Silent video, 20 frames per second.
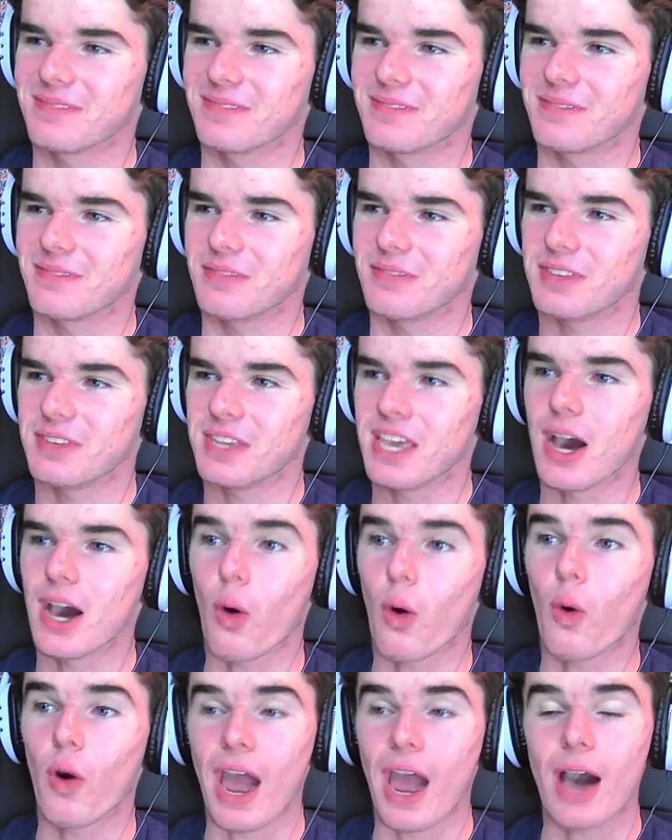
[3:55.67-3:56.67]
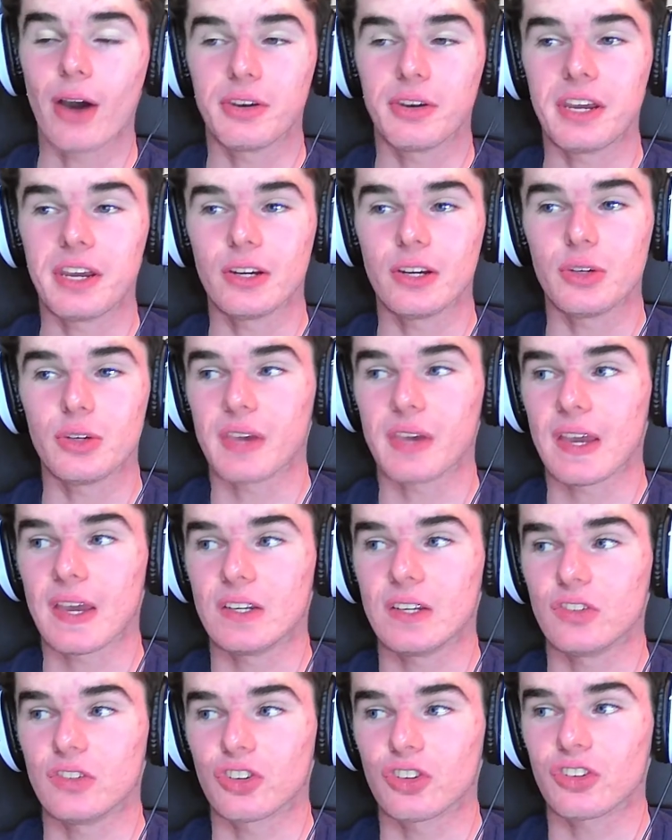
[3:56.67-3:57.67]
Yeah, or how dare you,
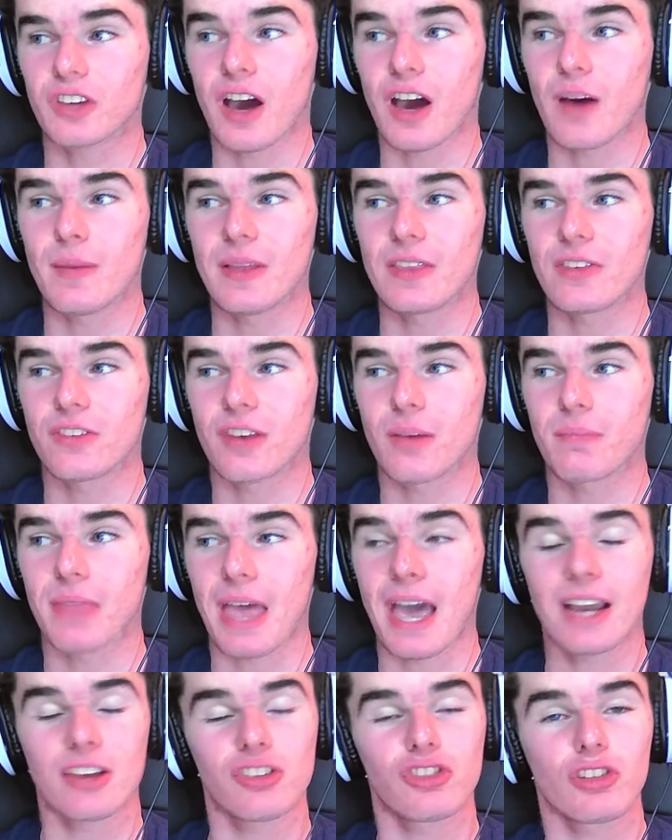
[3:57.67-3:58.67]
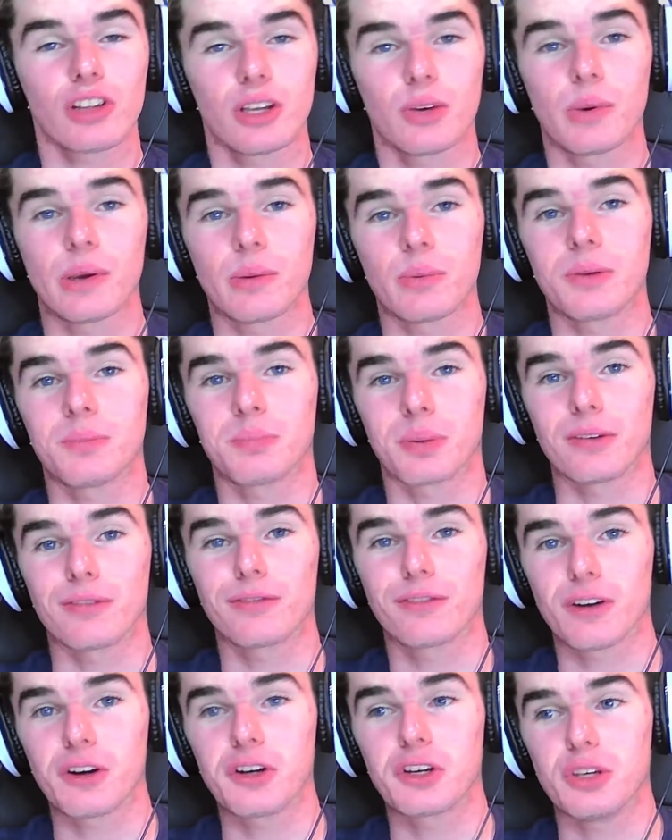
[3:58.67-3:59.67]
CADEN. Just comment some... Actually, we would
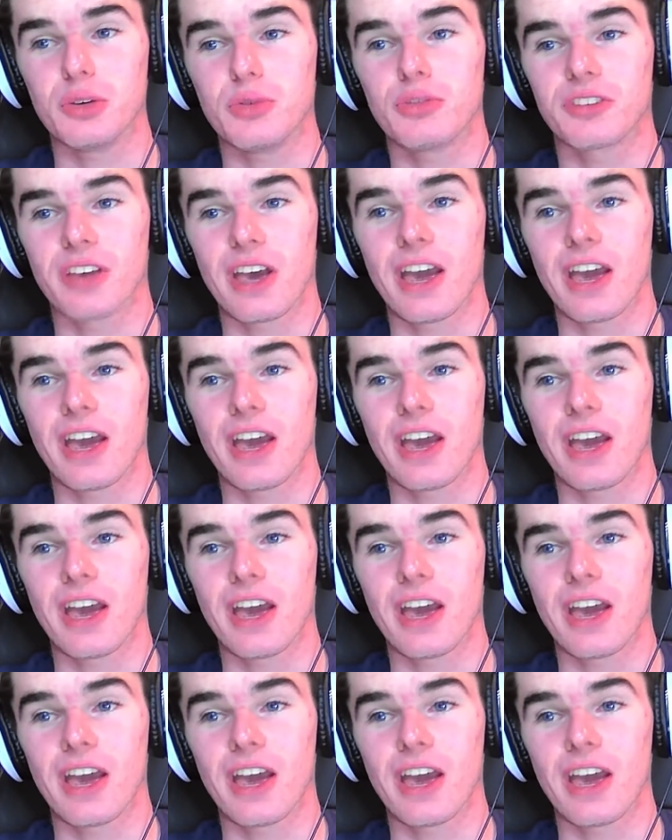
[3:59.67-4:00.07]
prefer you say how